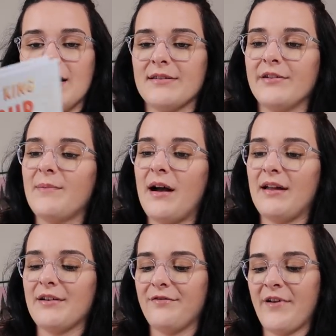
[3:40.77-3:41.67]
and it's all about
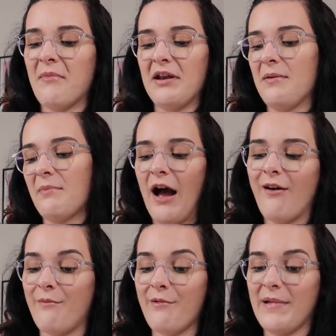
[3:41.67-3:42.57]
like feminine
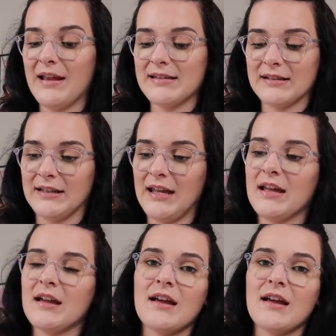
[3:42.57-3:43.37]
empowerment, basically.